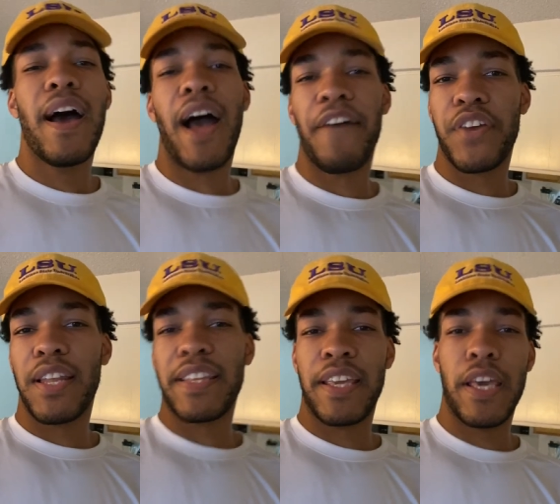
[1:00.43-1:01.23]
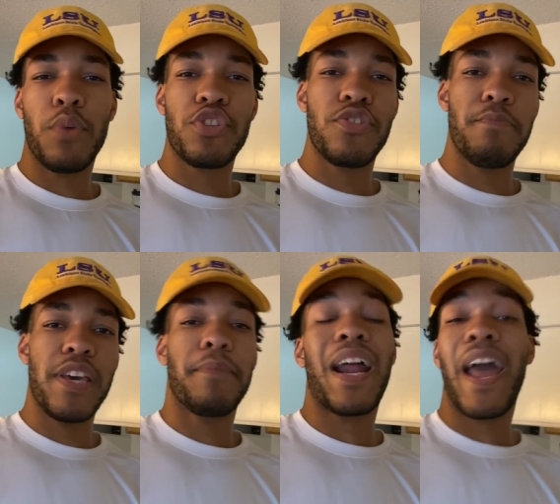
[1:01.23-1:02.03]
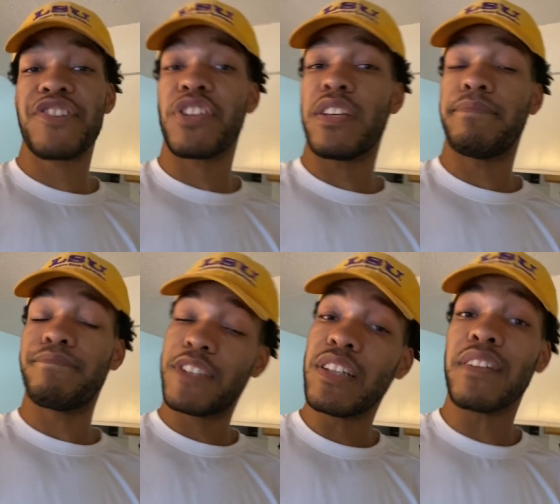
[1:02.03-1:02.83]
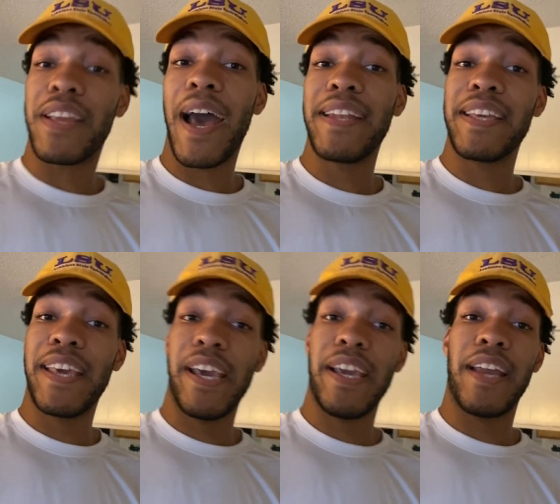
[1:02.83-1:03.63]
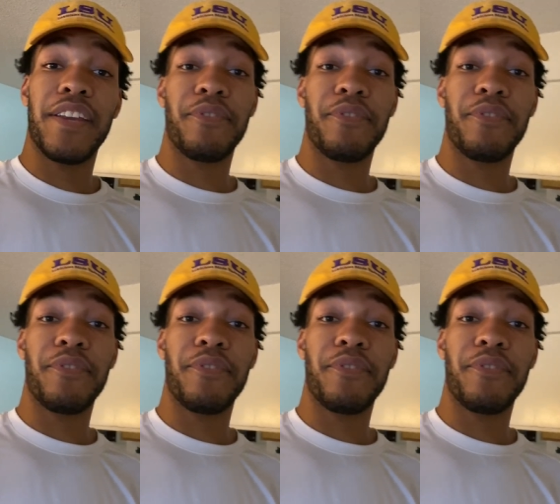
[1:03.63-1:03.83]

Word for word: I felt like the king was too big, but I actually could have gotten the king. I didn't